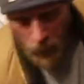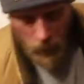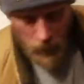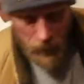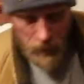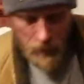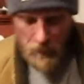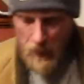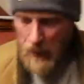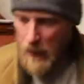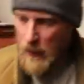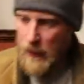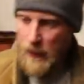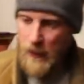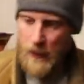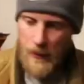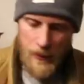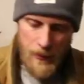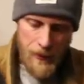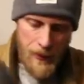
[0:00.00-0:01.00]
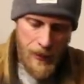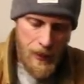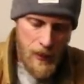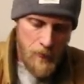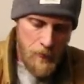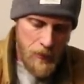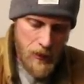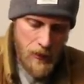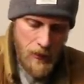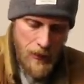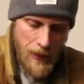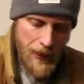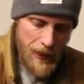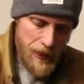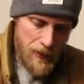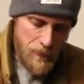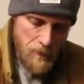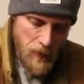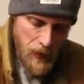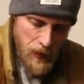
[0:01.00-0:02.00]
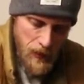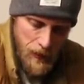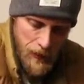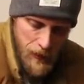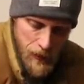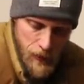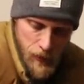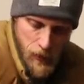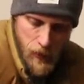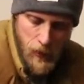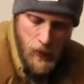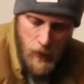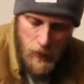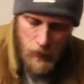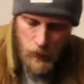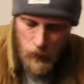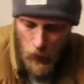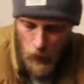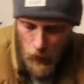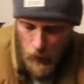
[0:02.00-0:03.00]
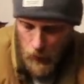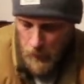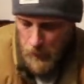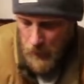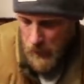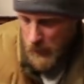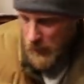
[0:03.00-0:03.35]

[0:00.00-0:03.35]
course my hammock and my tarp.